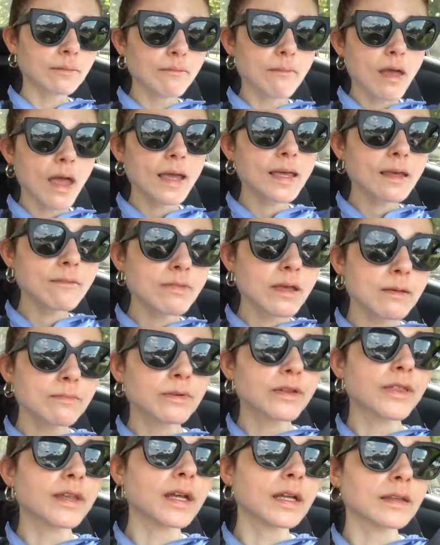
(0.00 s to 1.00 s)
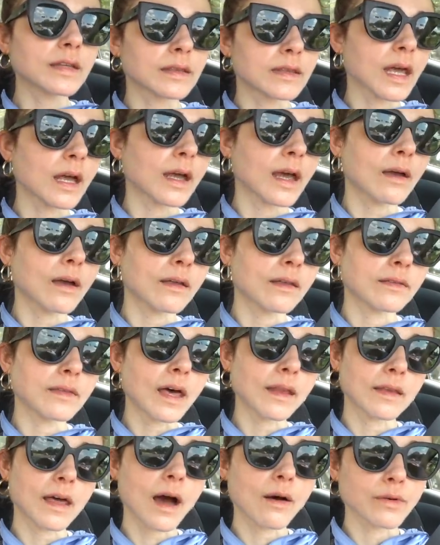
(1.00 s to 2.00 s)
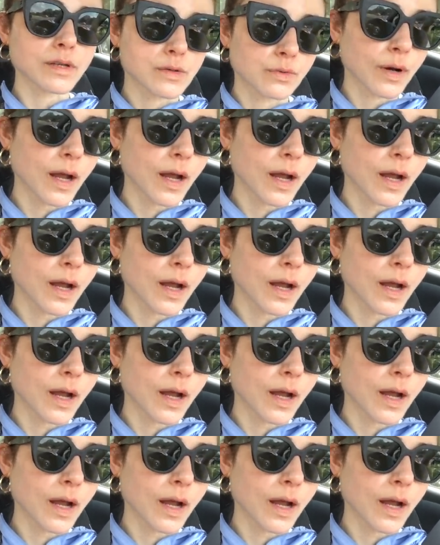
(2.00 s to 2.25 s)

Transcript: making people think that they that that was